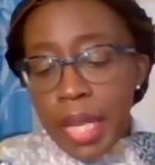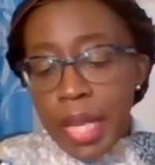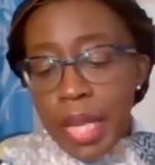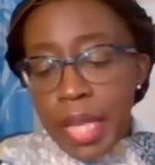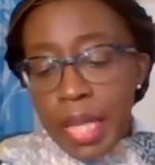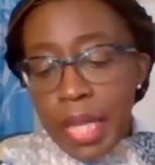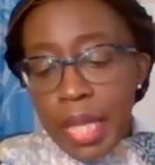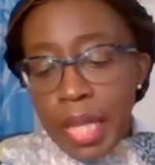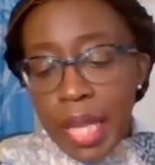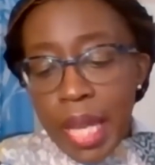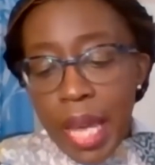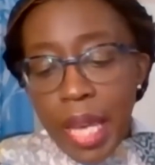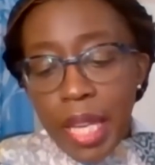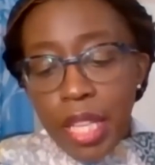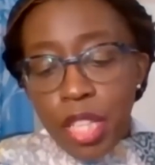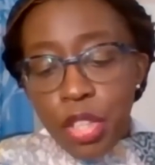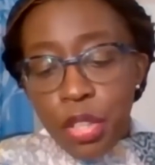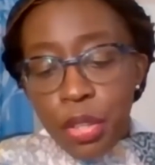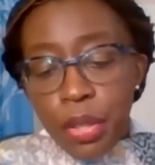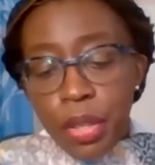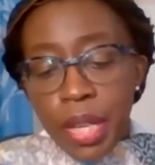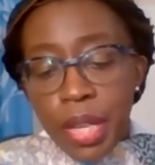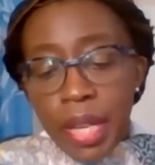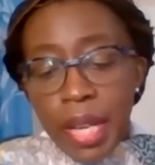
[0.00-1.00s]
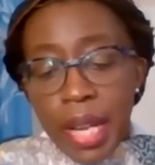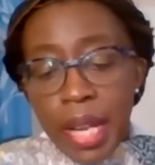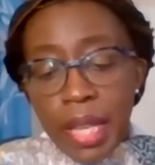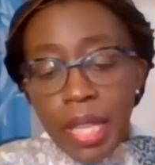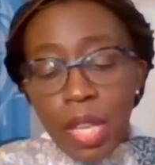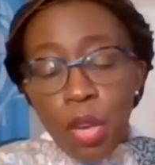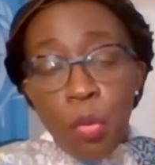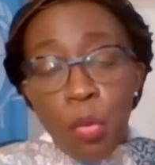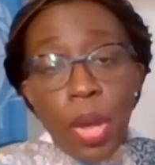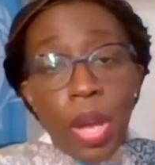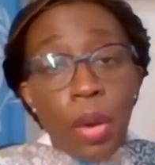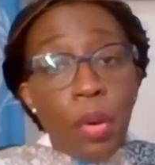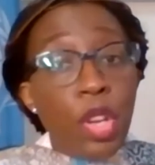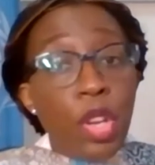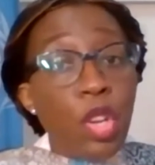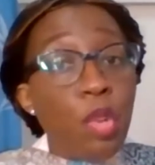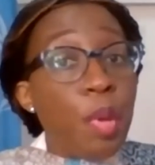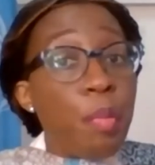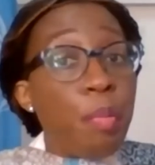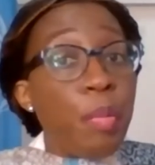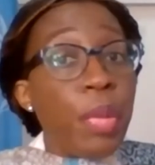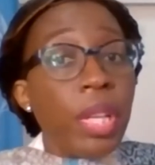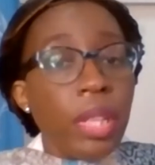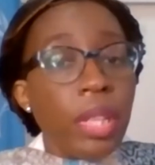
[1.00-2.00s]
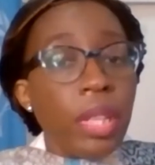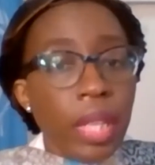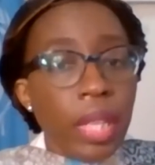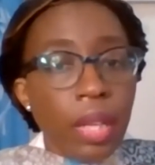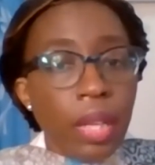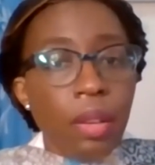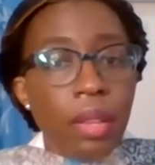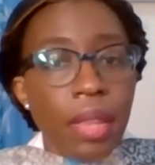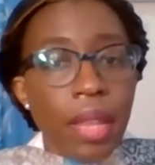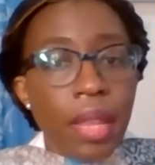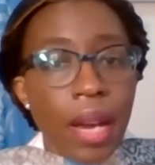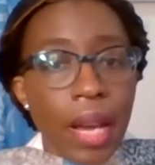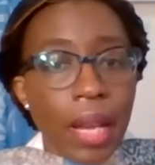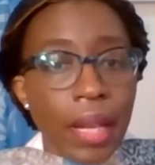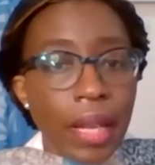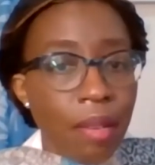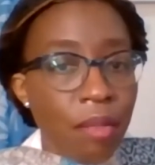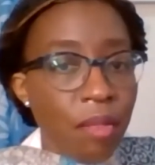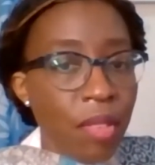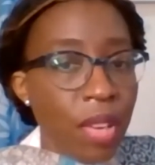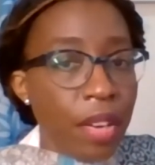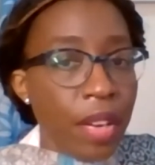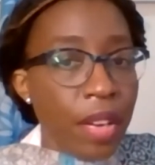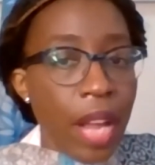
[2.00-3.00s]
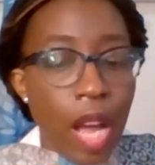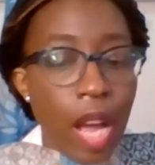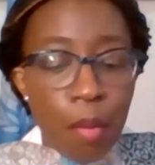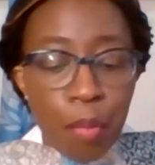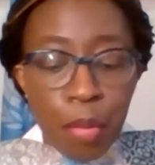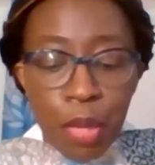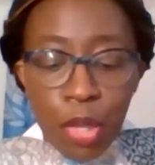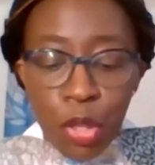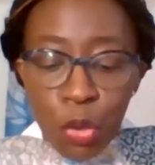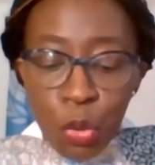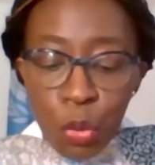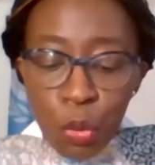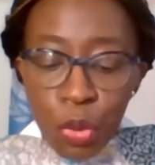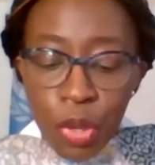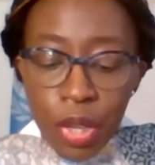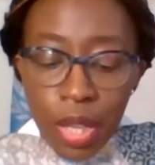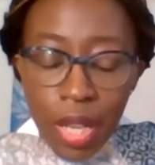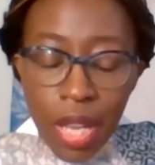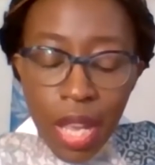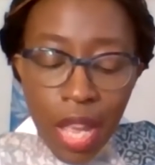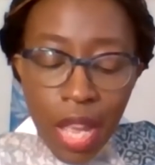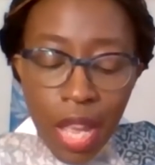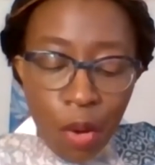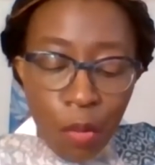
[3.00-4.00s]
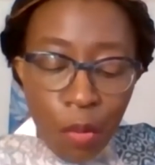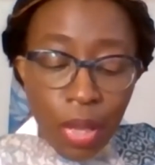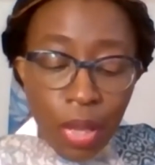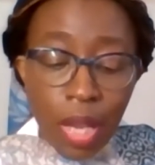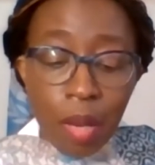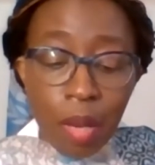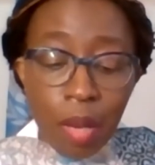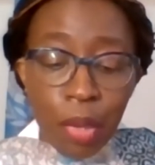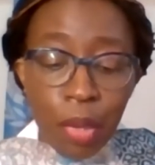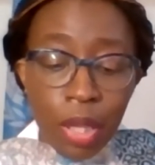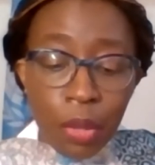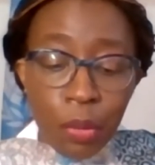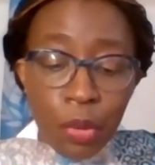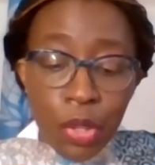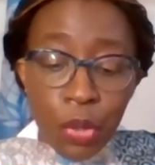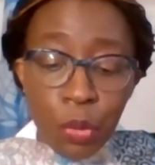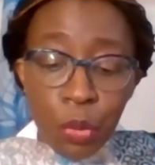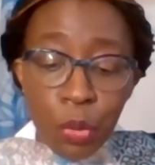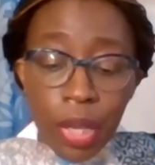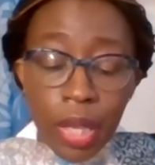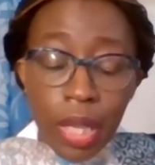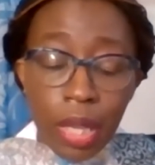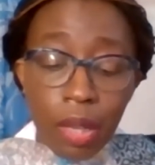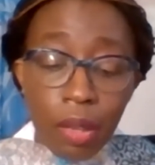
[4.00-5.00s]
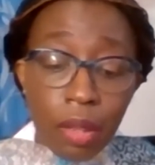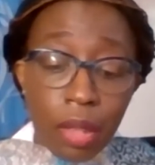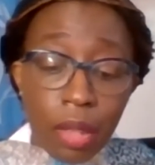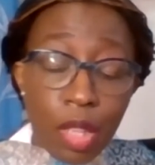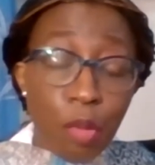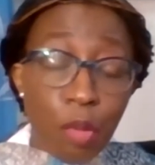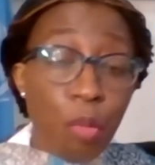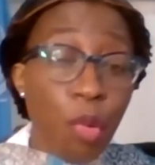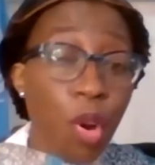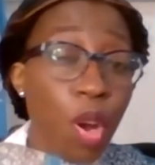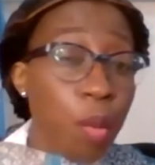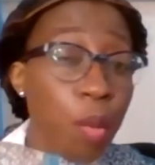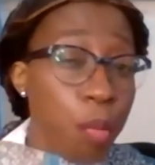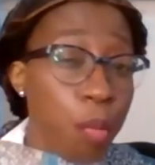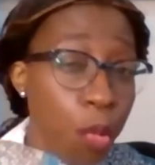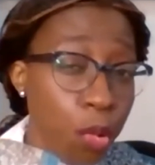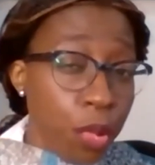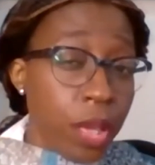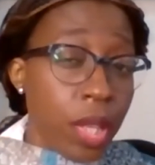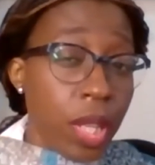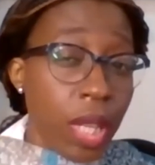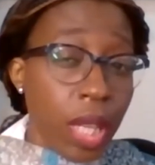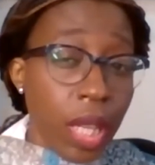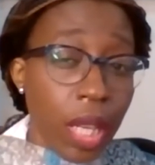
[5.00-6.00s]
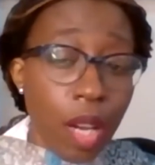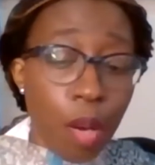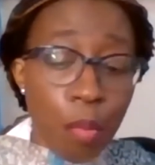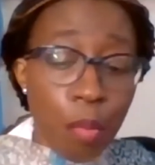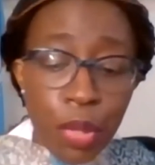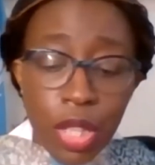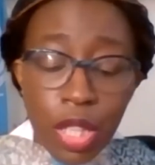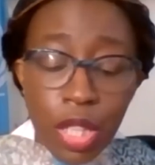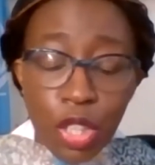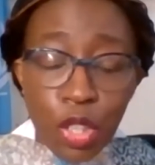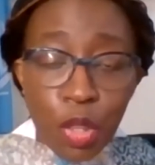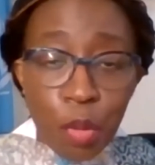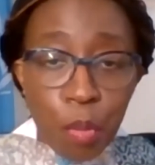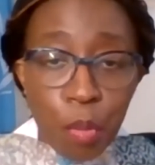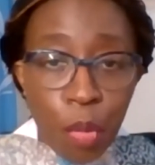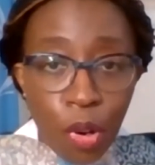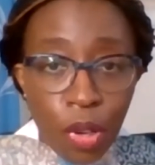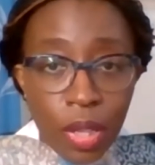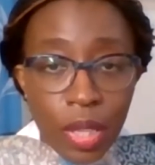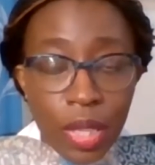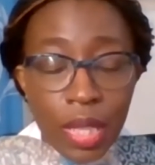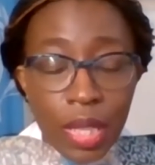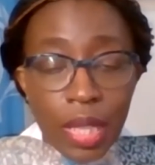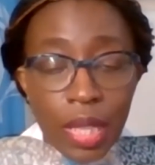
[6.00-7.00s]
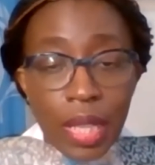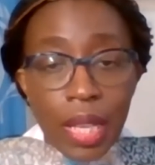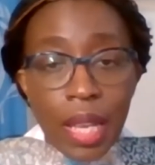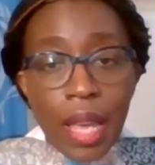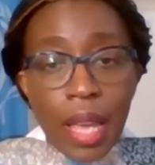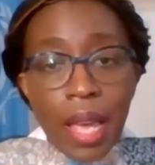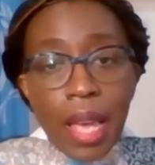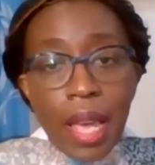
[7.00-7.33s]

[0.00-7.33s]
indication. And I think we're going to be building on that. I'm very happy to work with anybody who is working on this. More importantly, competition policy.